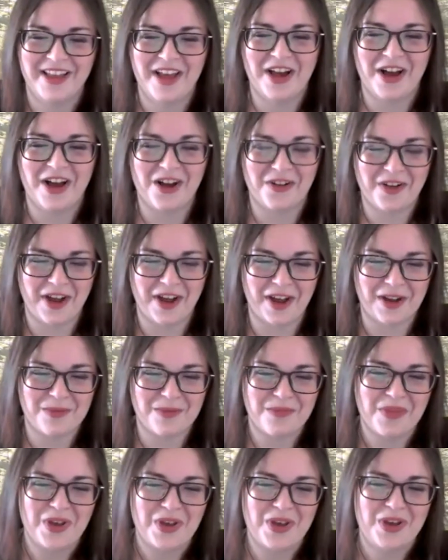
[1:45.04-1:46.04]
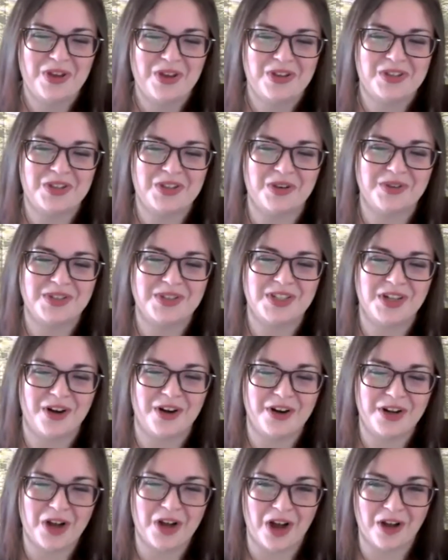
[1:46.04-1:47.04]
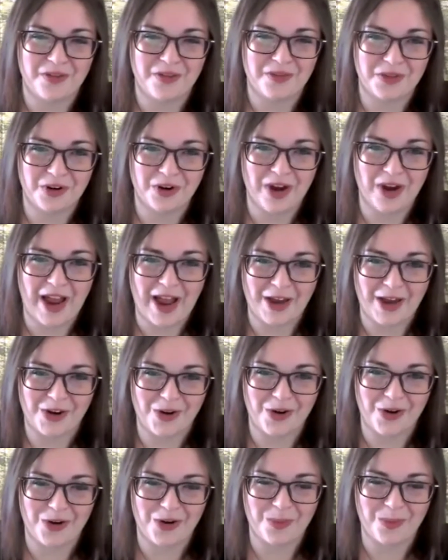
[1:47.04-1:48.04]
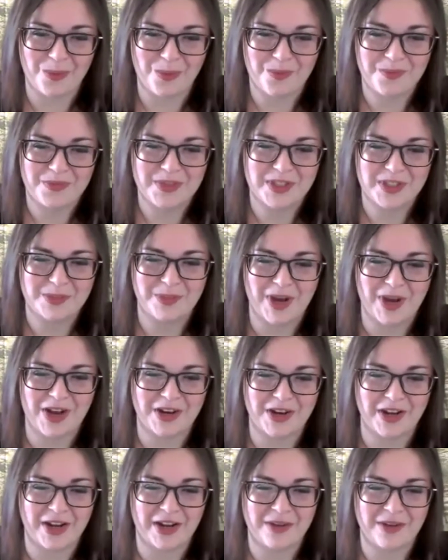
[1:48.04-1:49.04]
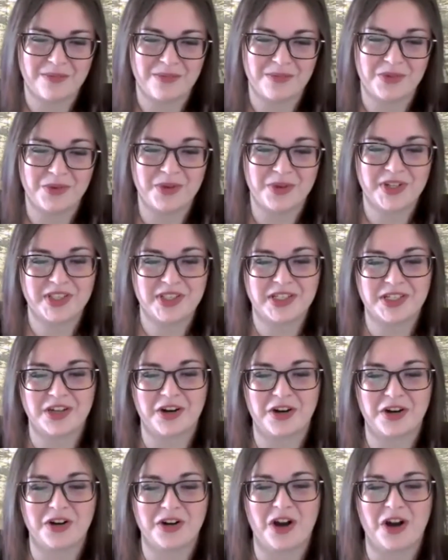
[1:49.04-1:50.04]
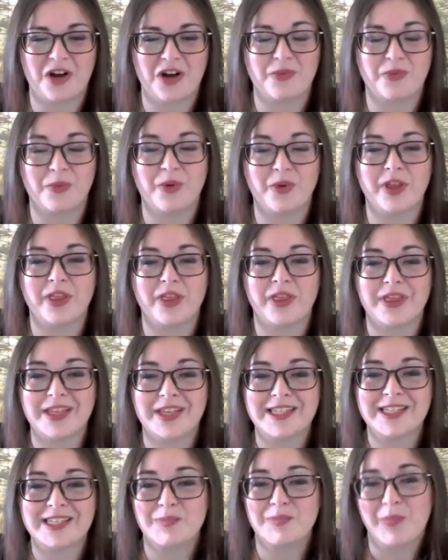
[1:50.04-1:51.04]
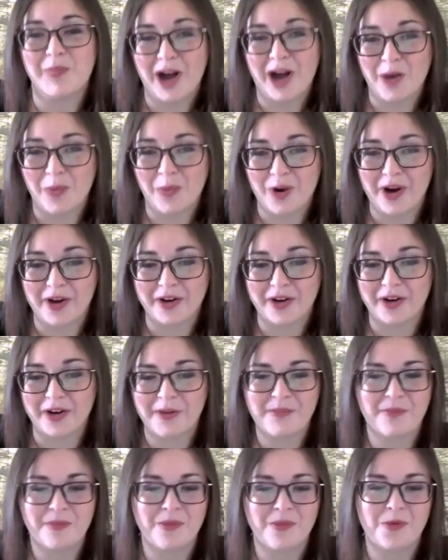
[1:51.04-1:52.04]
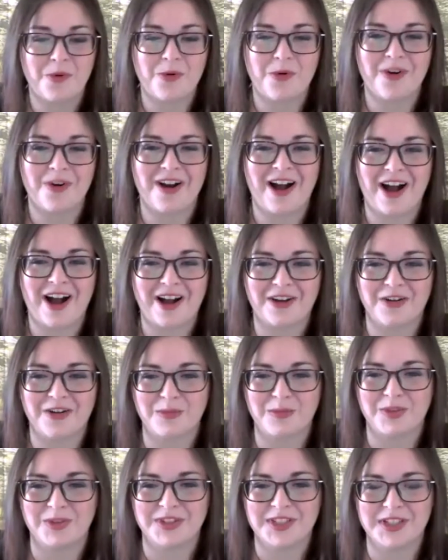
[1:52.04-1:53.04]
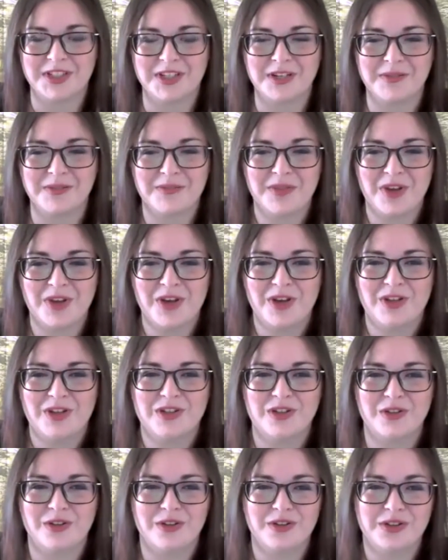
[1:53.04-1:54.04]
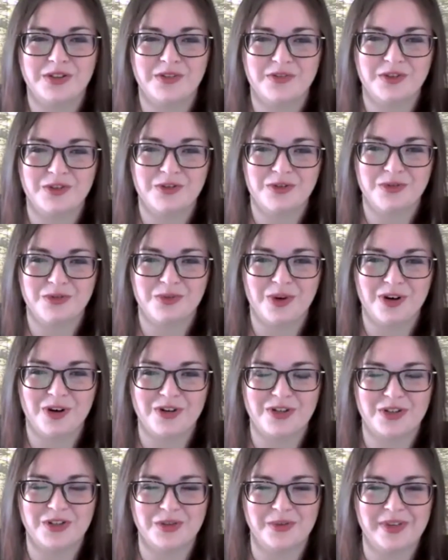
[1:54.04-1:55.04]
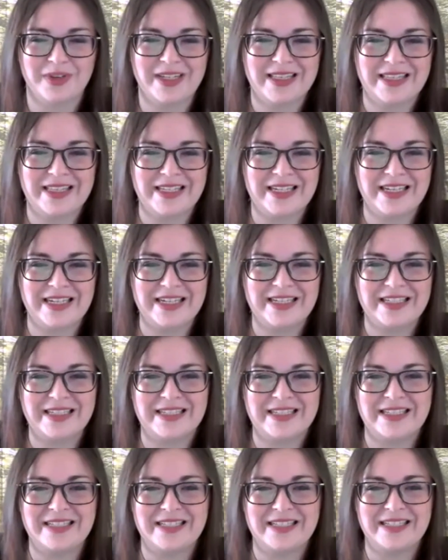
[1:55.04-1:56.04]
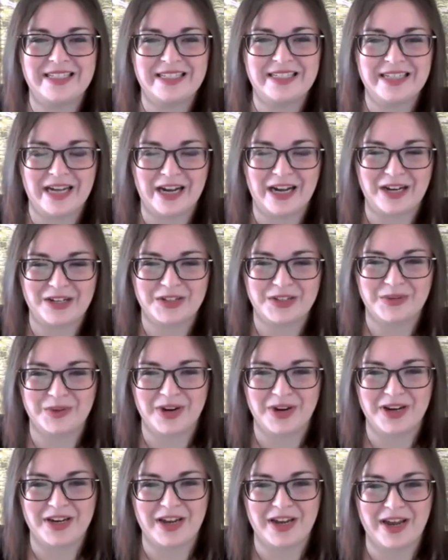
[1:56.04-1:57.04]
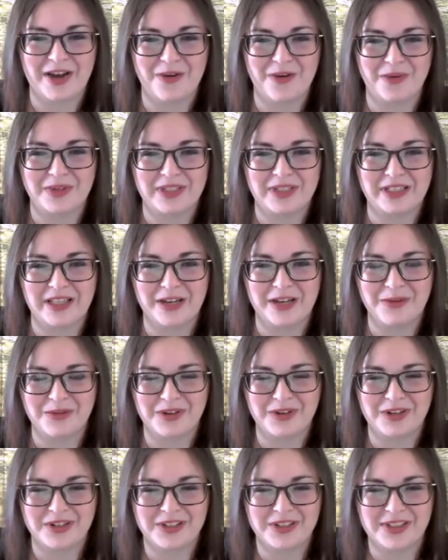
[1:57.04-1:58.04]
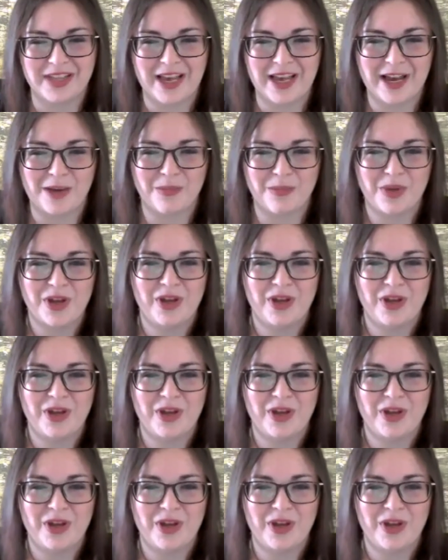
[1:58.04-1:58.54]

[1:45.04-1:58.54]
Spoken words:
Okay, so starting off your at-home spa day, you can start off with spa water or hot herbal tea. So those of you who are doing the detox right now with the Lightworkers Lab